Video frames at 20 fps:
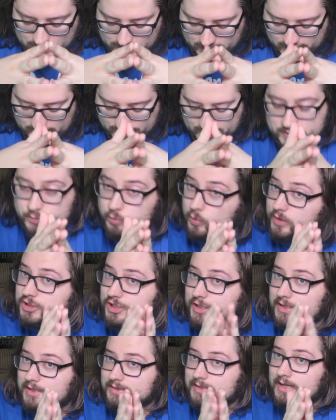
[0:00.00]
uh, and that's what
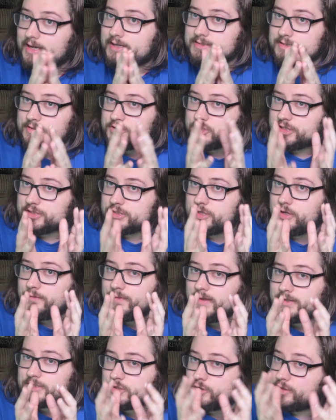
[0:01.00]
she does, and she's good at
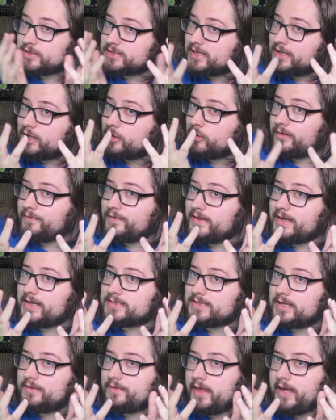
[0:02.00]
this. So you see her in
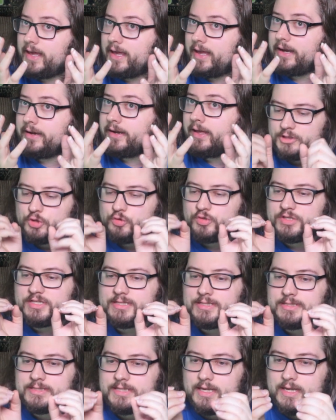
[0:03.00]
this, and then you
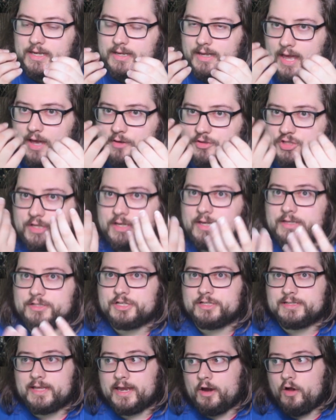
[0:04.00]
see how she is.
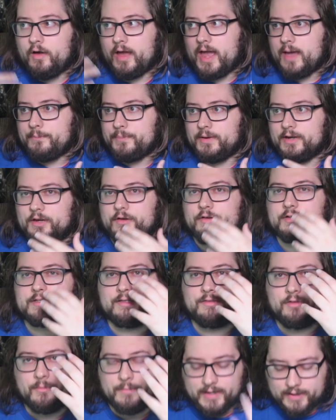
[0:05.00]
She's like all happy, and you're
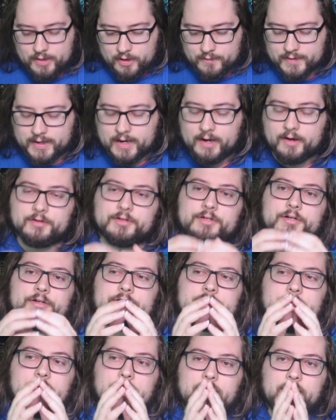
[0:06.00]
sitting there meeting all the
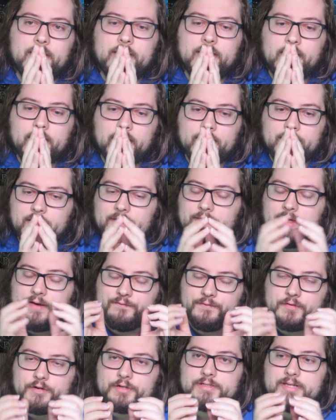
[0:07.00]
characters. And then in that
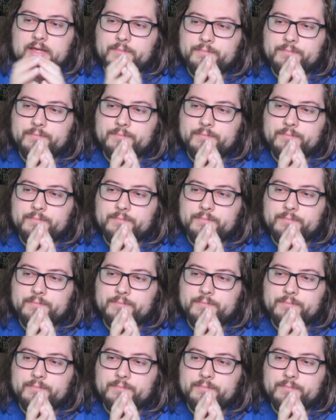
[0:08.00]
first